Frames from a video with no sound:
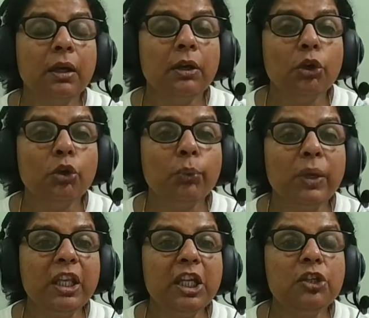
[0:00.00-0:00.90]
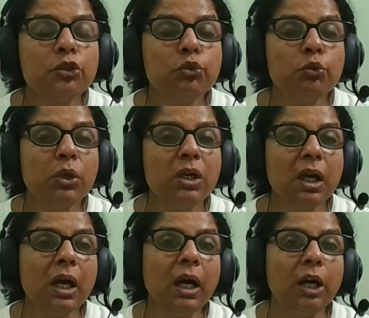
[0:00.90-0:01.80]
you know we need to work
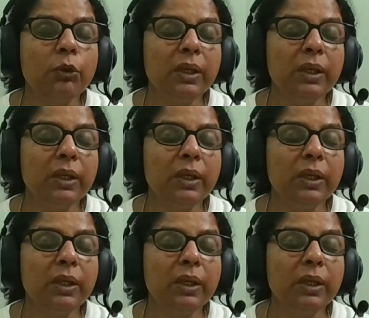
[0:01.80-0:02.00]
hard